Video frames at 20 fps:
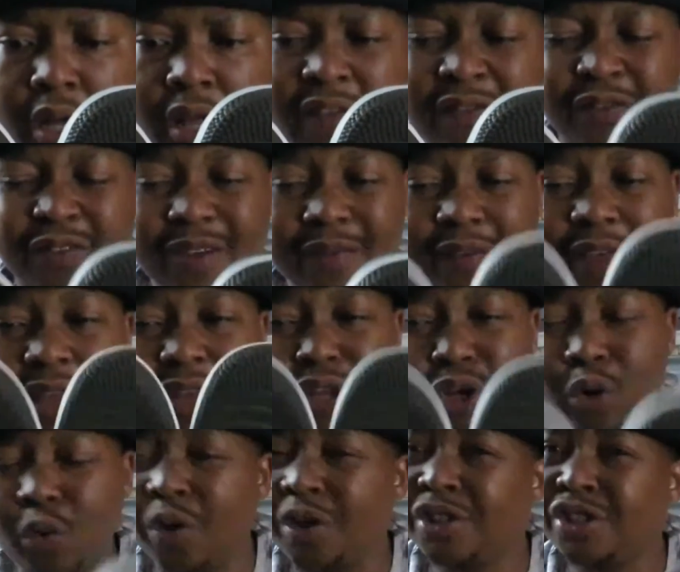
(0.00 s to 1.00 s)
if you have any
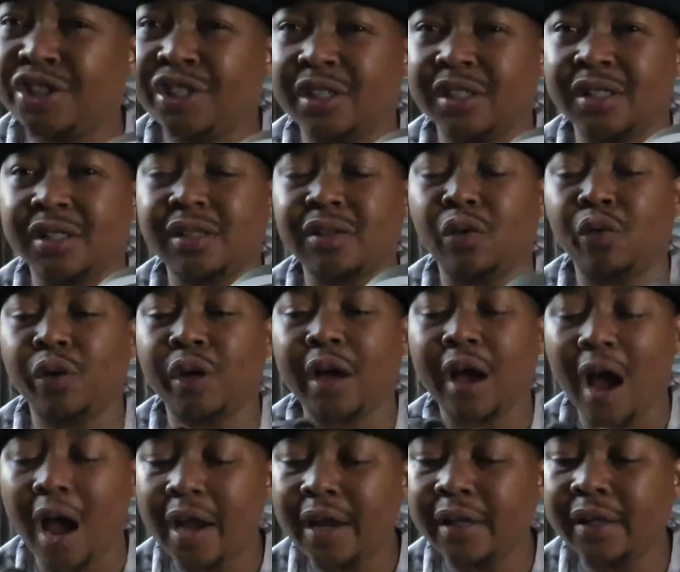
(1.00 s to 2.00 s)
questions
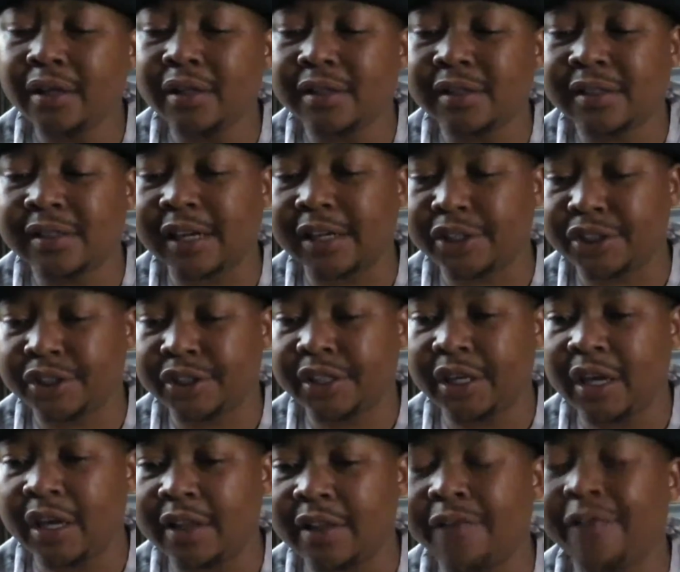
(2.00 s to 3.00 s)
regarding such
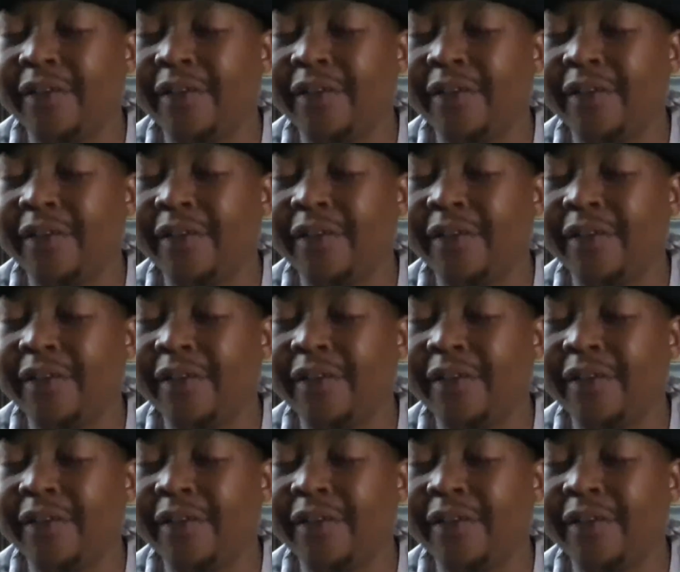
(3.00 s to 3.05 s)
the